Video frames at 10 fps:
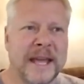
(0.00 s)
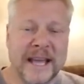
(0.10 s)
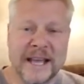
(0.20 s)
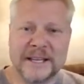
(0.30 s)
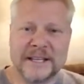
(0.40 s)

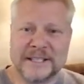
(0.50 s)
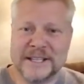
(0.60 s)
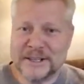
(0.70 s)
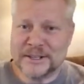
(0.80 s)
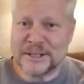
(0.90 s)
and he
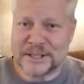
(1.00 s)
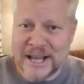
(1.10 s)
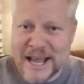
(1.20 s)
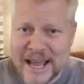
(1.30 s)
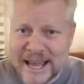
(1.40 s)
didn't
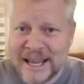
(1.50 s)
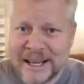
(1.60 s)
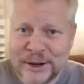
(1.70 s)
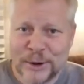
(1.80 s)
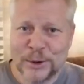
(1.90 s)
say,
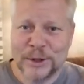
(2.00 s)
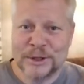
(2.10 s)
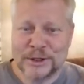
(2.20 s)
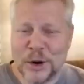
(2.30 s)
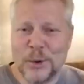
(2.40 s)

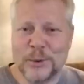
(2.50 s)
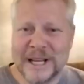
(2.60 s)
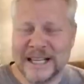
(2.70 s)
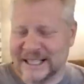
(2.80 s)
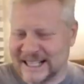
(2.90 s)
don't
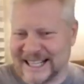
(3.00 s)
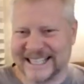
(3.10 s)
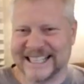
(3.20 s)
read it,